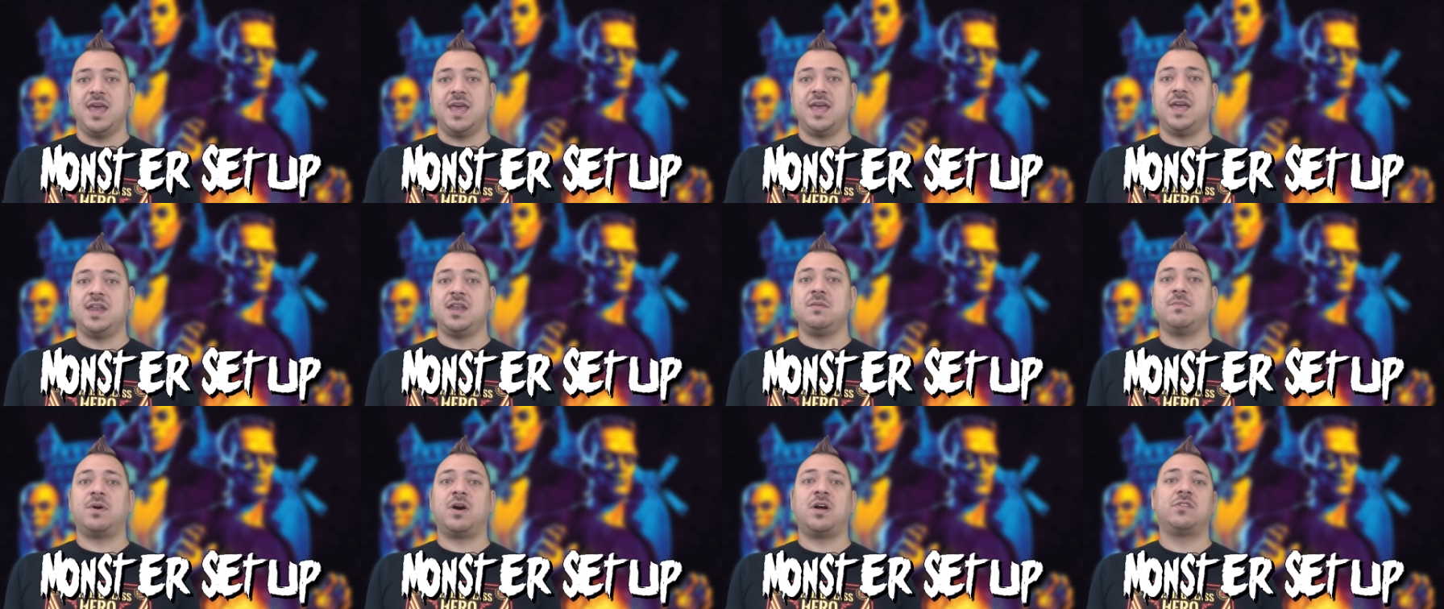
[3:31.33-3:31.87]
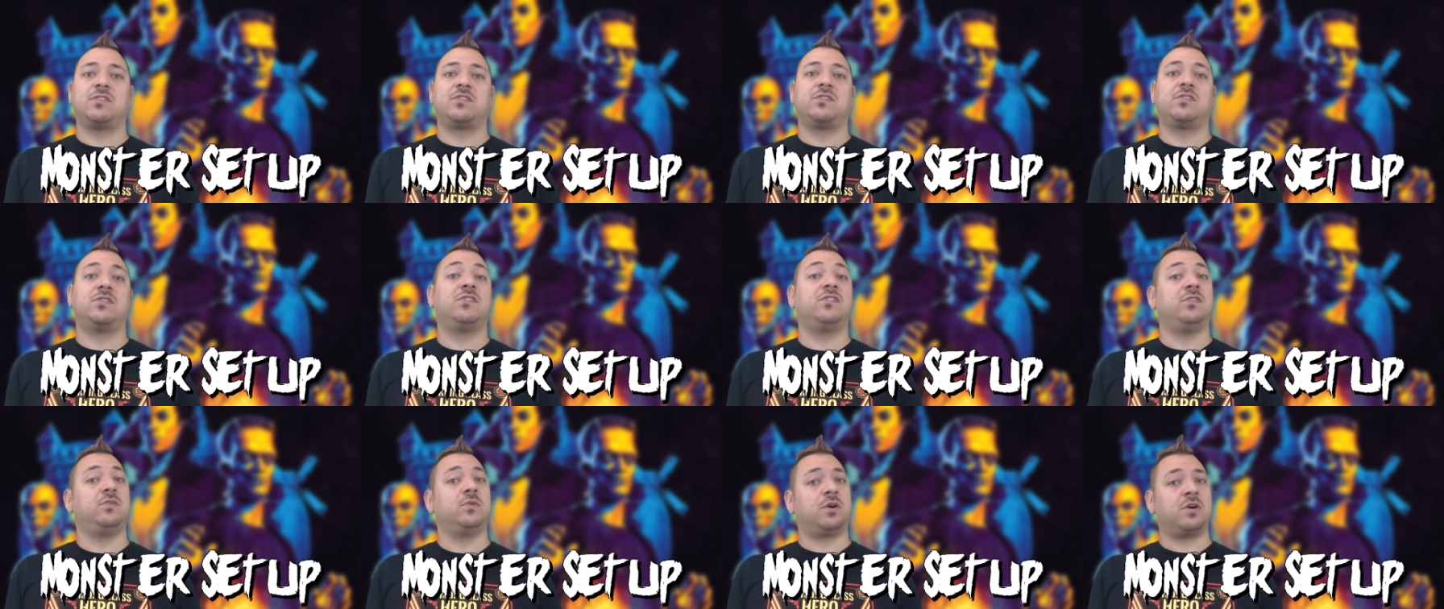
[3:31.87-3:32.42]
Any
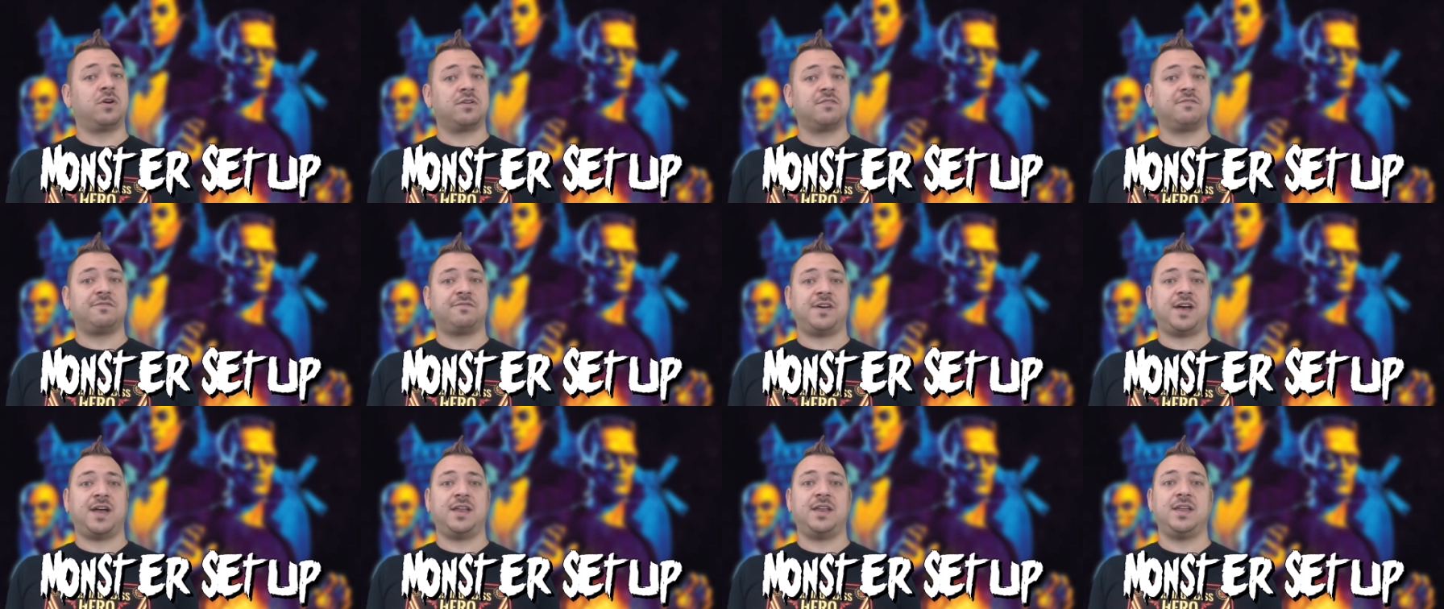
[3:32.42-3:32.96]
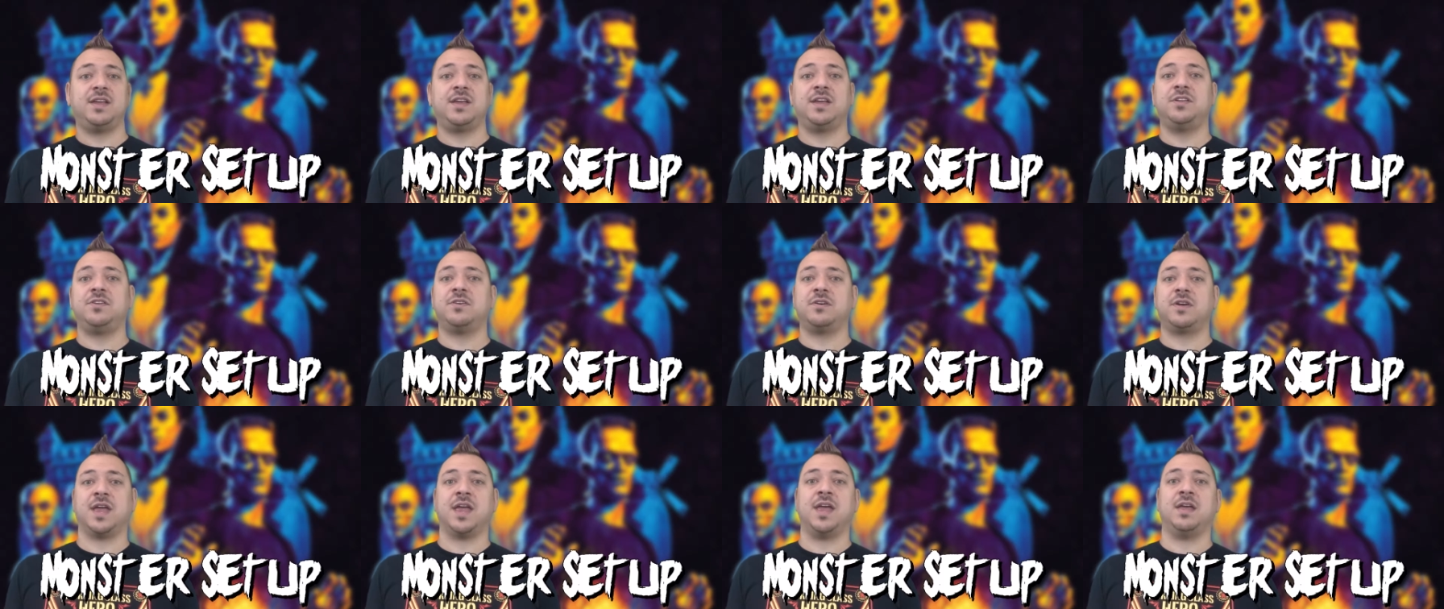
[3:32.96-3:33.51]
monsters you aren't fighting in
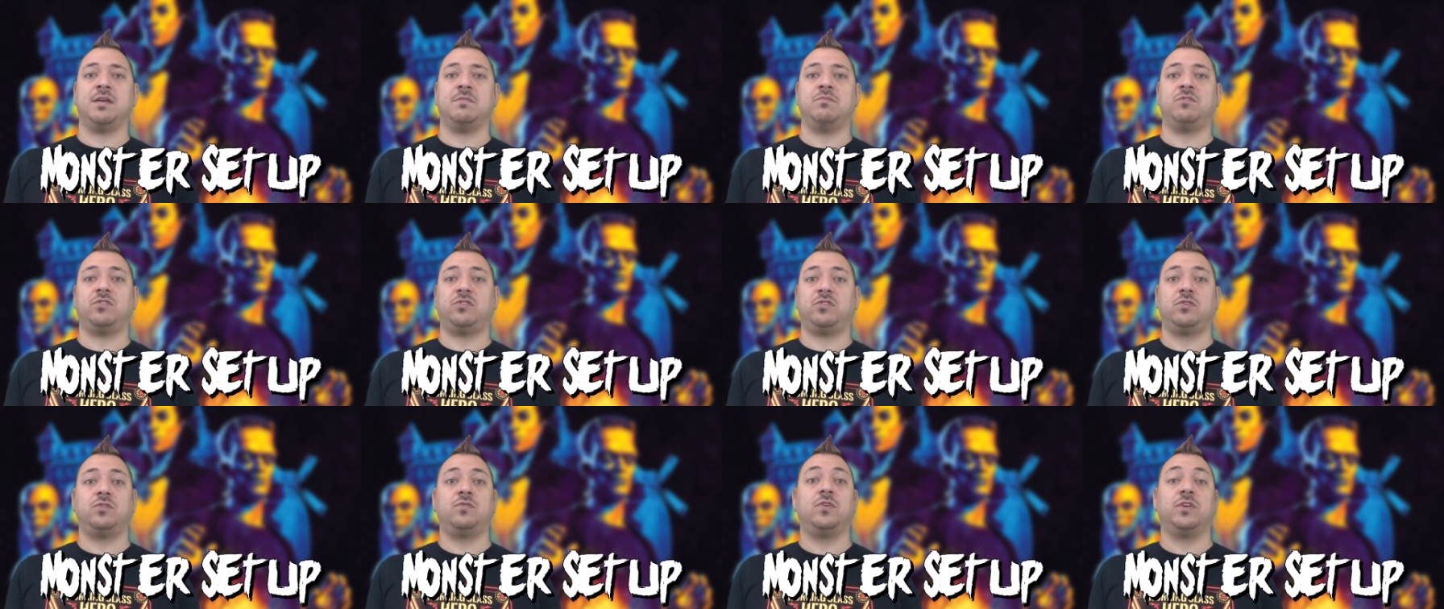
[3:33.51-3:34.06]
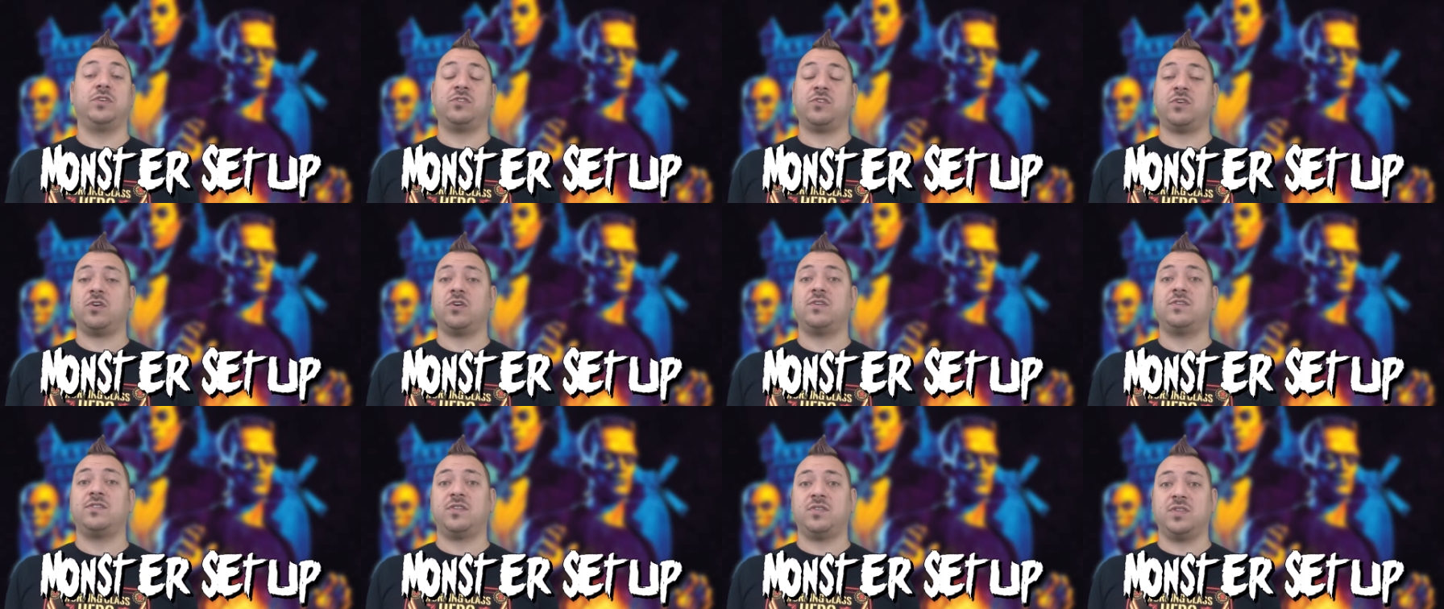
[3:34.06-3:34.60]
your game should
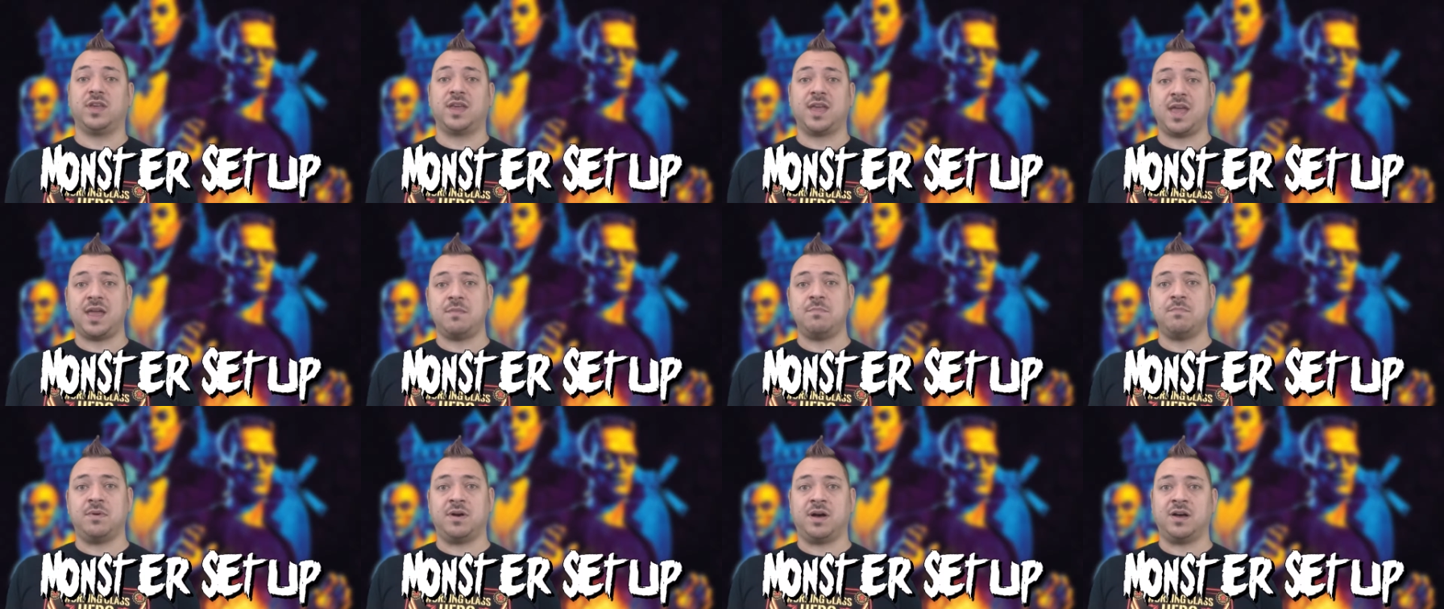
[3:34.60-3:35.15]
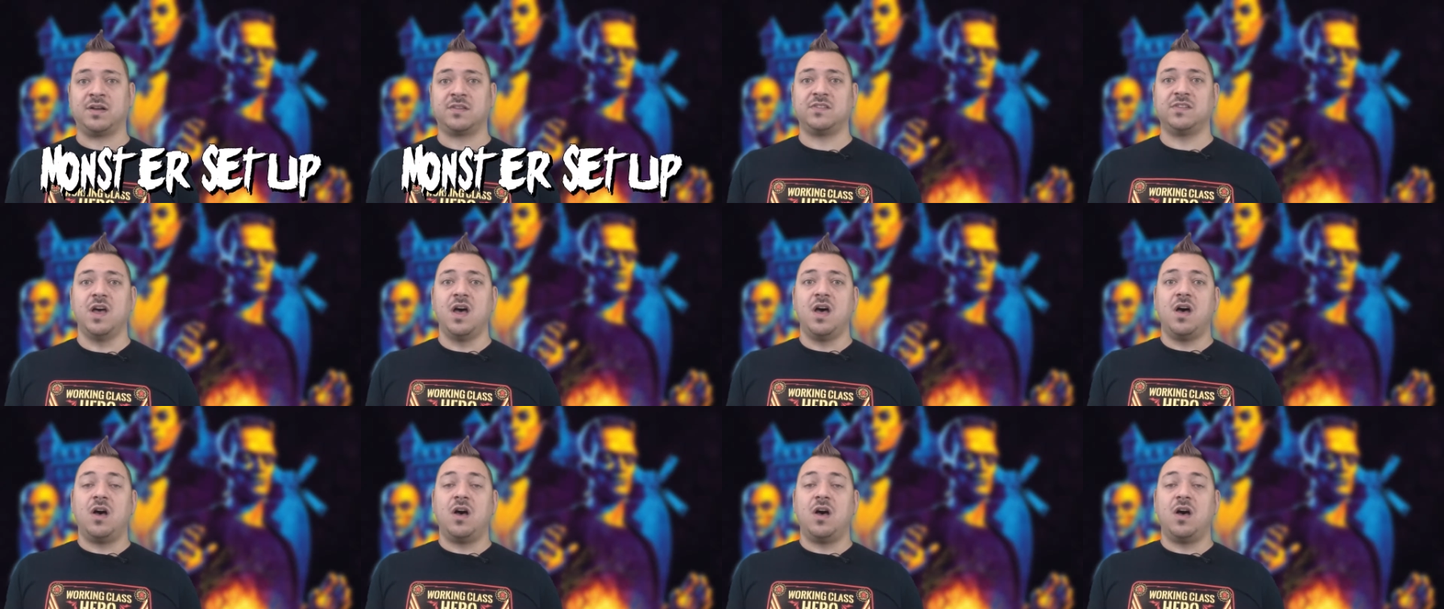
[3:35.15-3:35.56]
return to the game box,